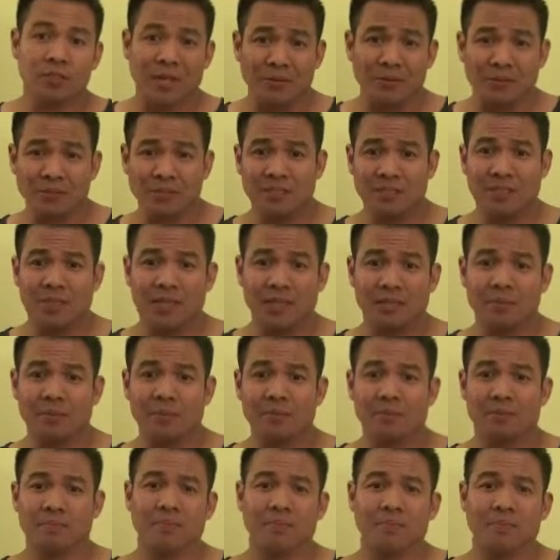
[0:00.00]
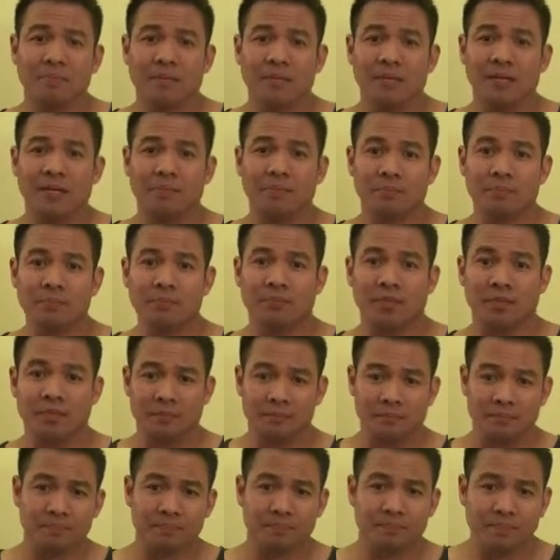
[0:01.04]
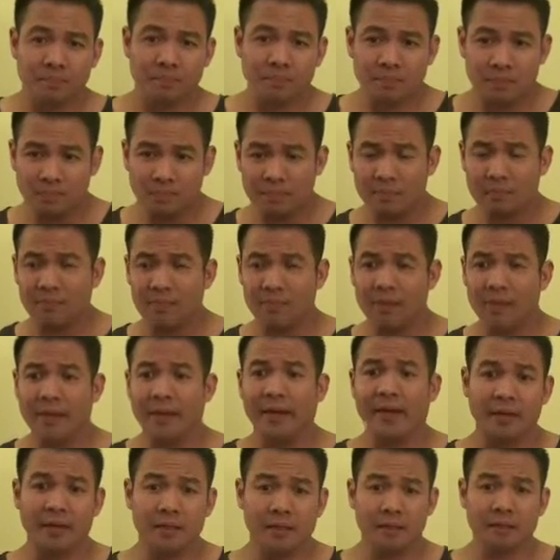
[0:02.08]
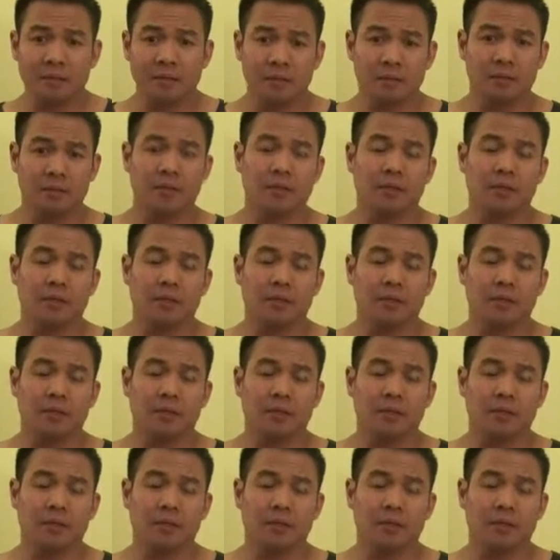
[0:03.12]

So I would say I'm 90% there.